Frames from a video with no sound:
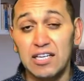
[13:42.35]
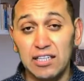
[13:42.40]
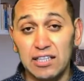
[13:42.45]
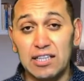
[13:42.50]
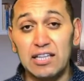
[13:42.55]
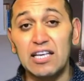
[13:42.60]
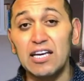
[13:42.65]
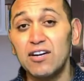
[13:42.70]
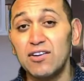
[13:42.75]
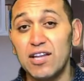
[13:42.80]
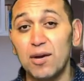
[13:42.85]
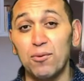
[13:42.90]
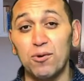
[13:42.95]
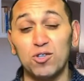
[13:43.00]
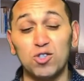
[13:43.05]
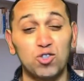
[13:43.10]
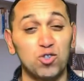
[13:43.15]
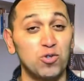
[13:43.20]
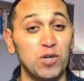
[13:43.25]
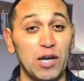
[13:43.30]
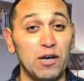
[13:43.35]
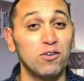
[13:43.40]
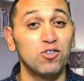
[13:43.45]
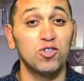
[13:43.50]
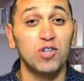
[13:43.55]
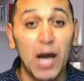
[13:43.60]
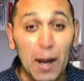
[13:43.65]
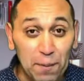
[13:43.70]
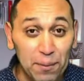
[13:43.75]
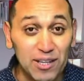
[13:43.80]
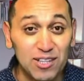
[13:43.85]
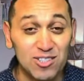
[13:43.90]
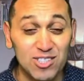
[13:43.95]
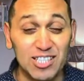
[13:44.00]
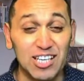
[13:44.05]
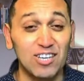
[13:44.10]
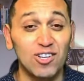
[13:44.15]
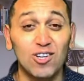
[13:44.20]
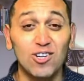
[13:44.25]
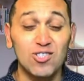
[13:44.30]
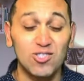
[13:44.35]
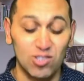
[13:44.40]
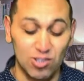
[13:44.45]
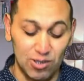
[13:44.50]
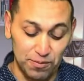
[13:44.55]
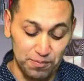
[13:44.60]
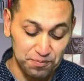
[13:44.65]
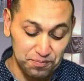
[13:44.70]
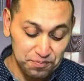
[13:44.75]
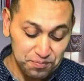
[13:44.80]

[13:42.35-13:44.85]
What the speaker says: there that were trampling to get close to him,